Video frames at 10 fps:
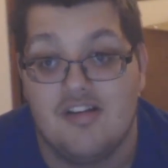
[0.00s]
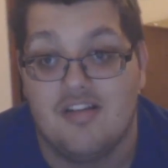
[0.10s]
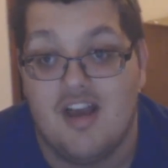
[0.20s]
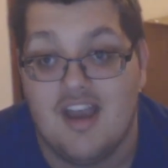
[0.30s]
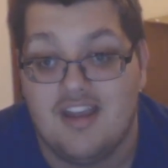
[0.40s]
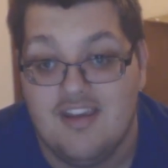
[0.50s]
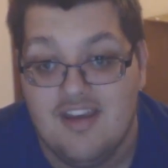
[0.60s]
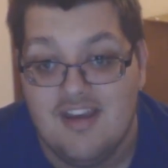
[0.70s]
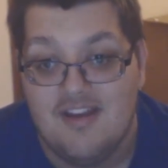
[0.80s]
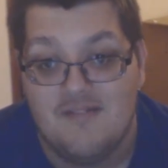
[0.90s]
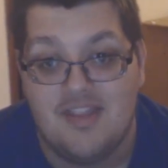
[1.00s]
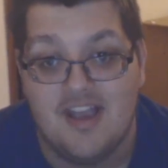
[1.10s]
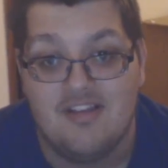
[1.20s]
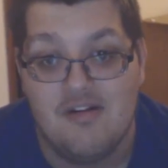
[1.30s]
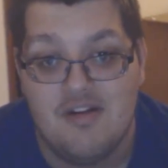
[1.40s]
And it's like,
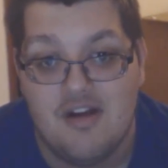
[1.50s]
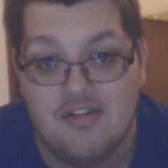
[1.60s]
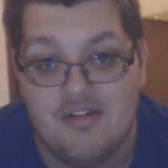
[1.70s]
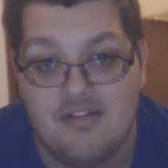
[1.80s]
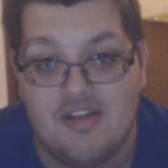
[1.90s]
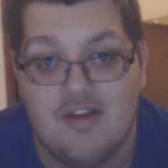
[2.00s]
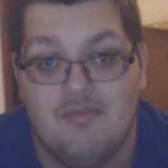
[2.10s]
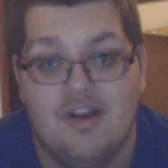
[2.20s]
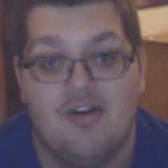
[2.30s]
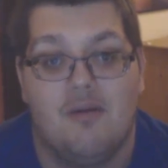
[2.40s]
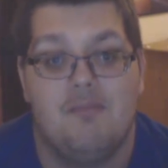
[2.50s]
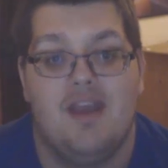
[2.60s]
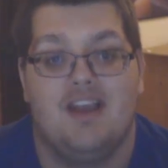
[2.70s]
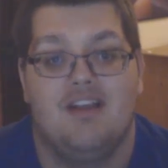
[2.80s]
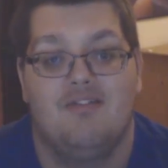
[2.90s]
they don't know, so it's like, we gotta
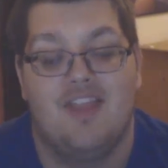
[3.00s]
make,